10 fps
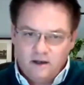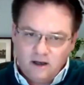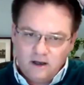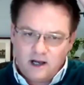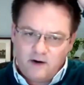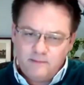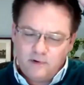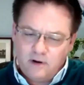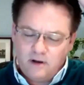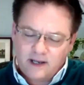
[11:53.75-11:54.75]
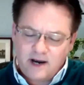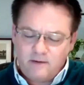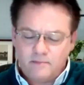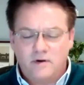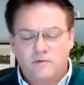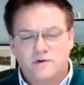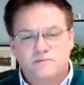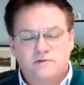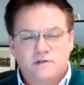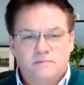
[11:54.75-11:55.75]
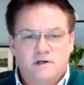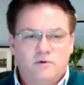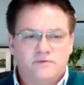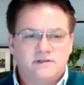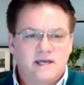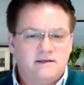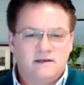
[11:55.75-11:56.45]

Uh, I remember, I can't remember who it was, but somebody once said,